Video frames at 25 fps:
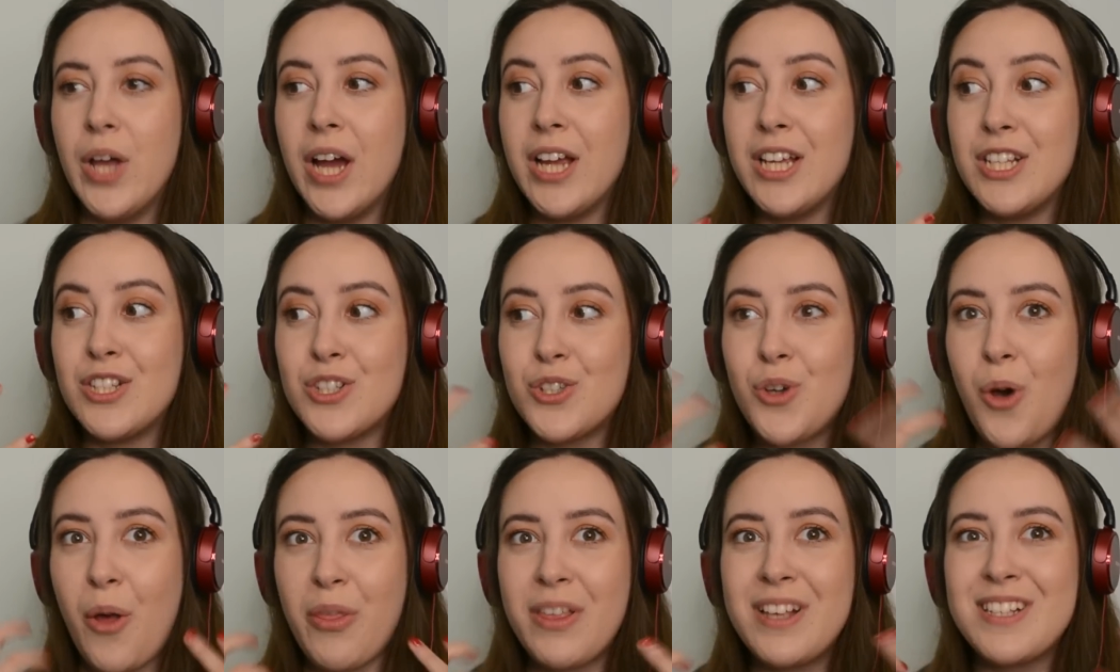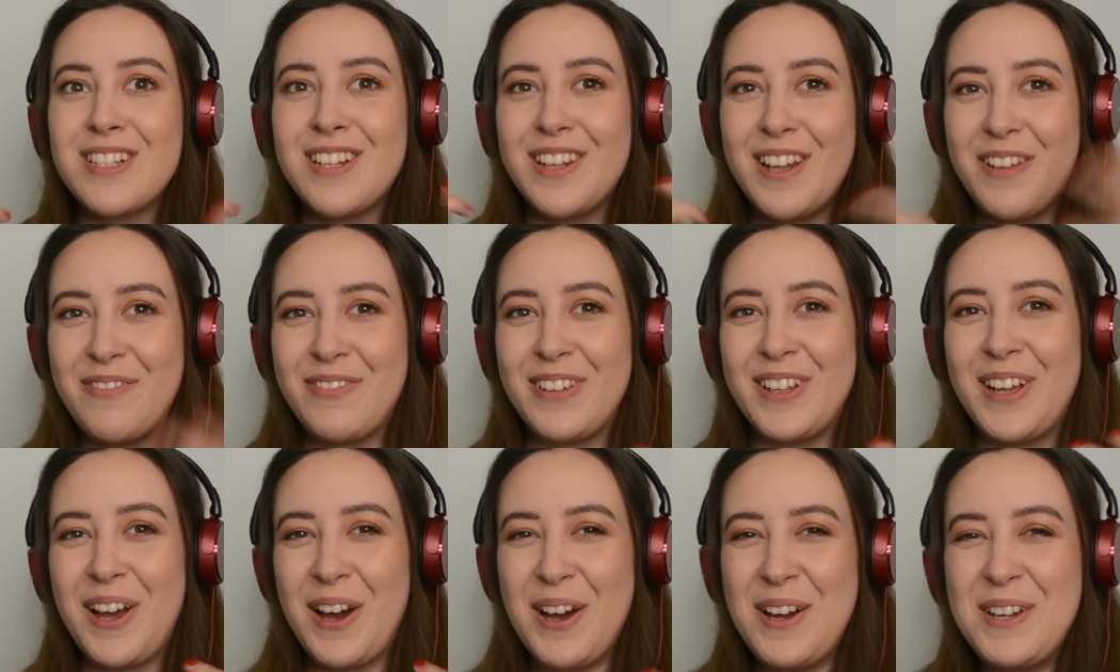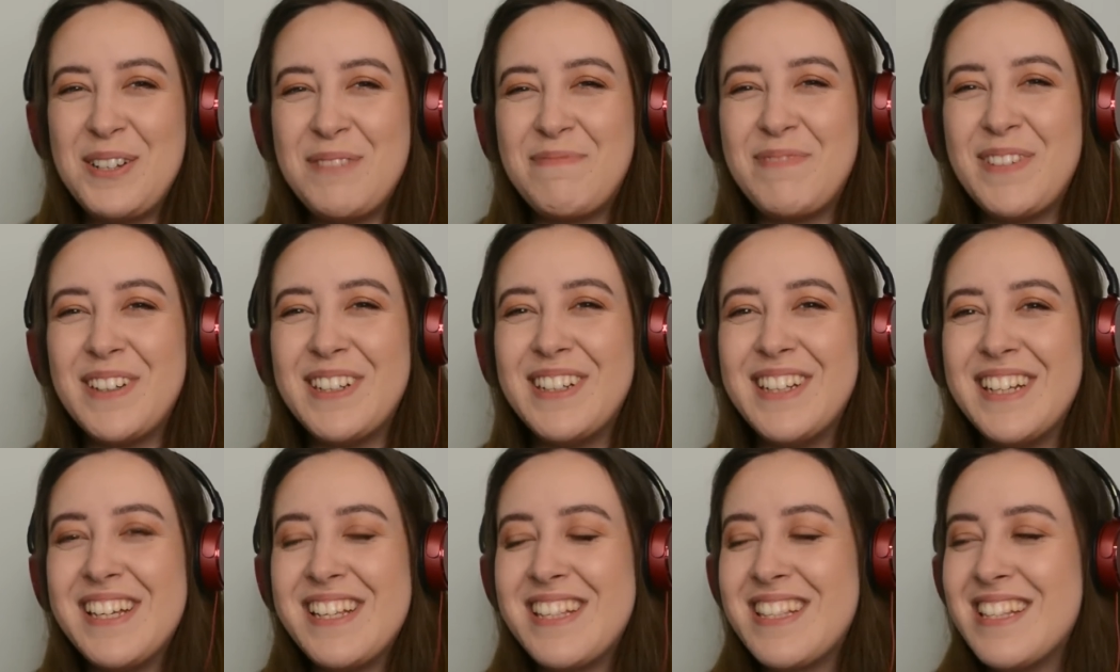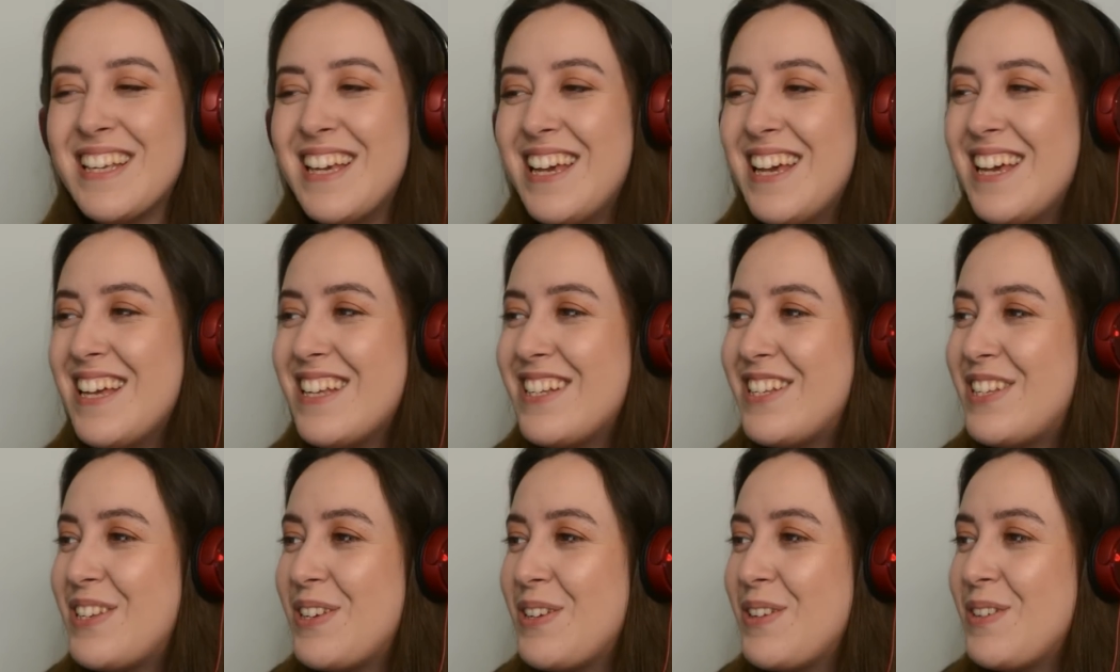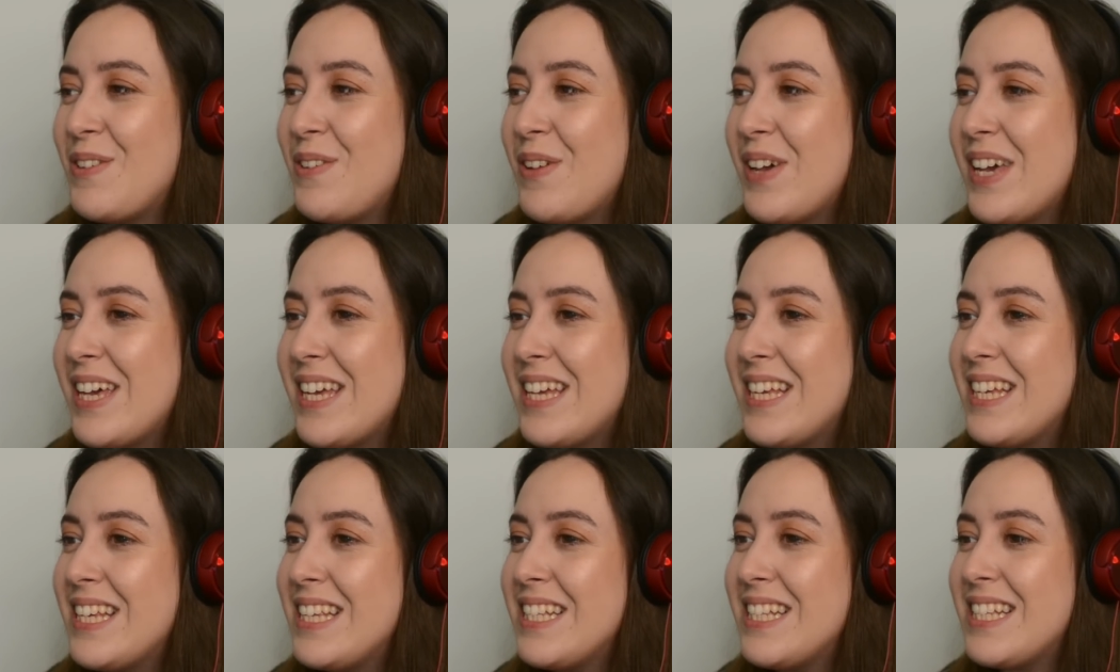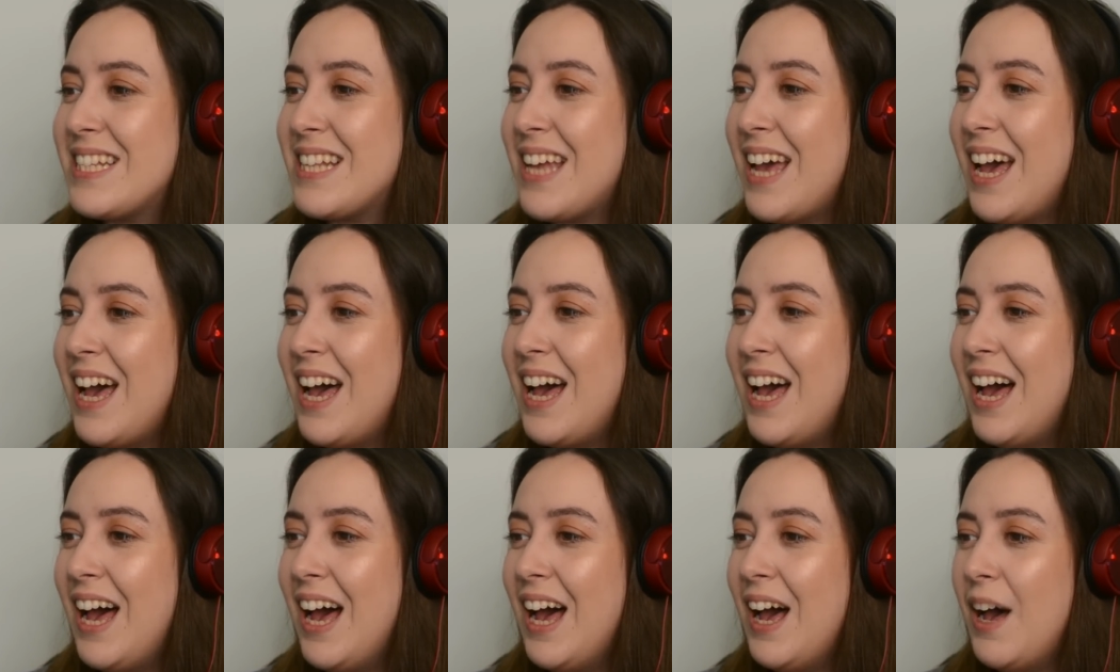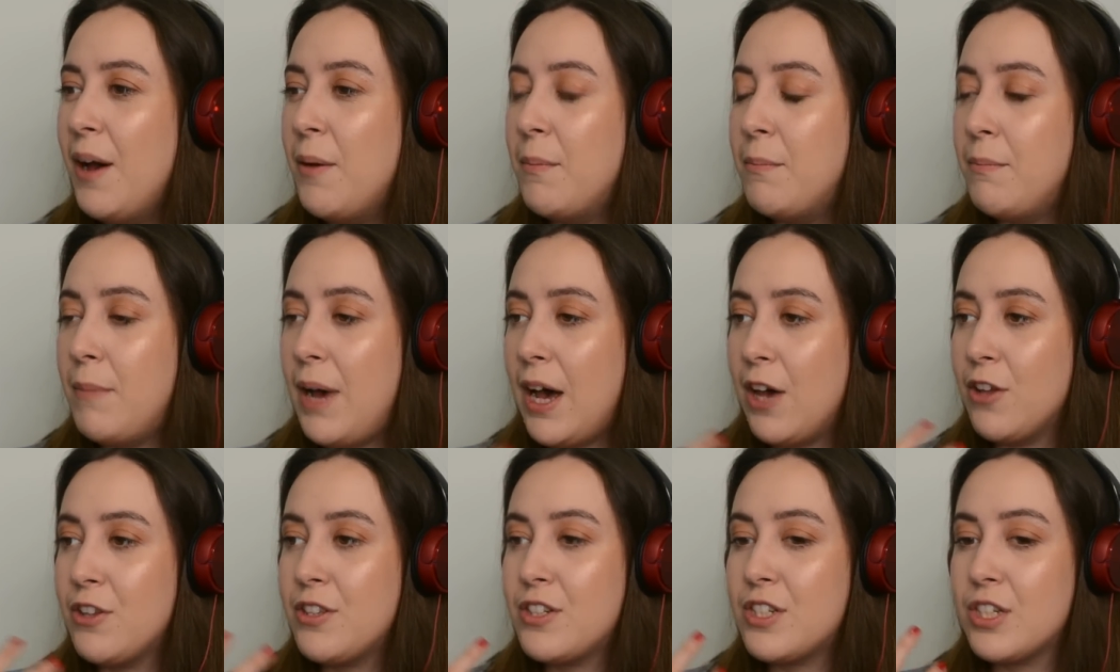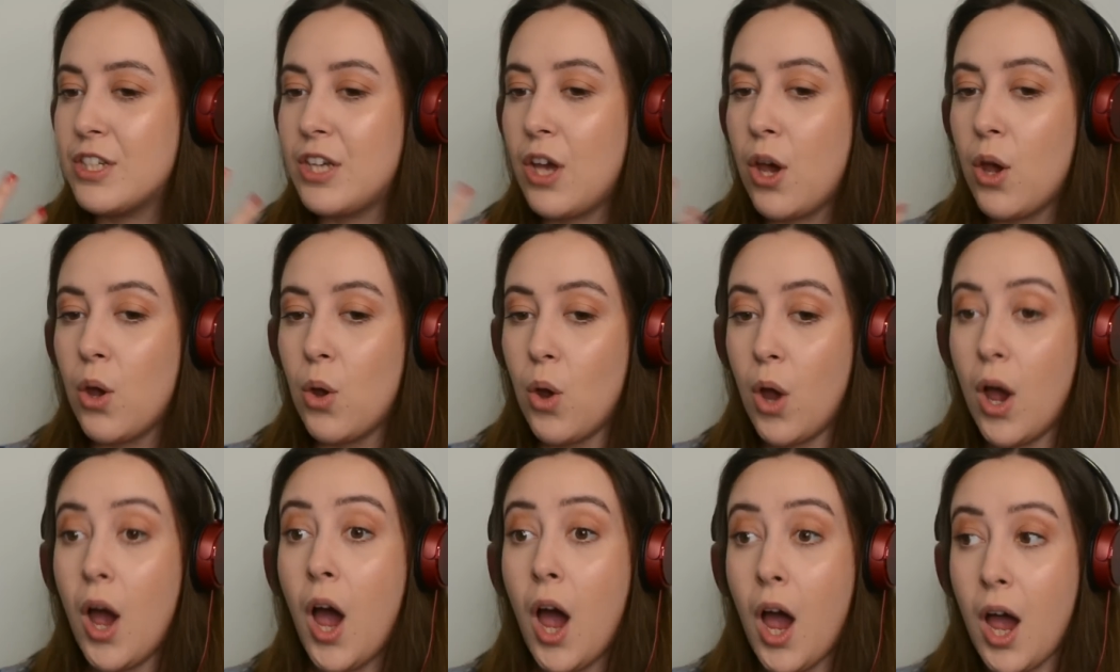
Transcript: Now he's got this lovely openness to his mouth to go